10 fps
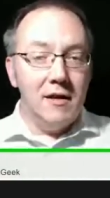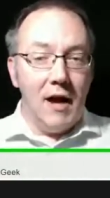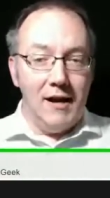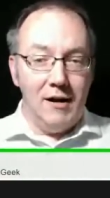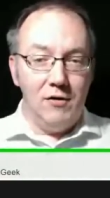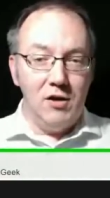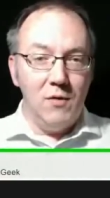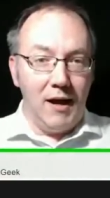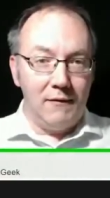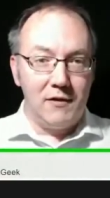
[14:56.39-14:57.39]
I know you
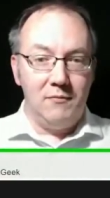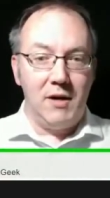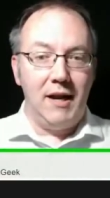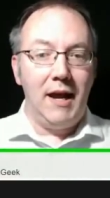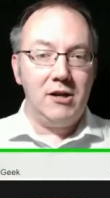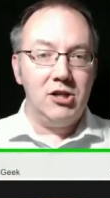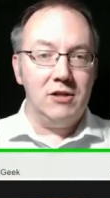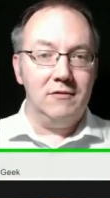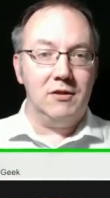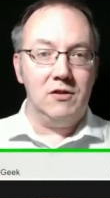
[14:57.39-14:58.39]
have some
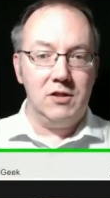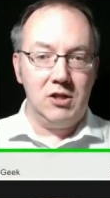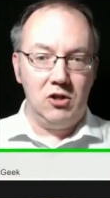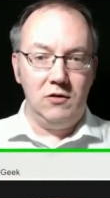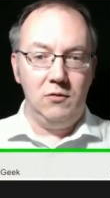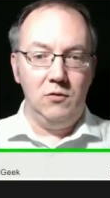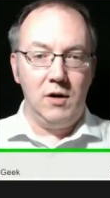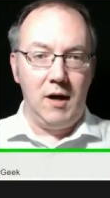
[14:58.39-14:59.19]
connections to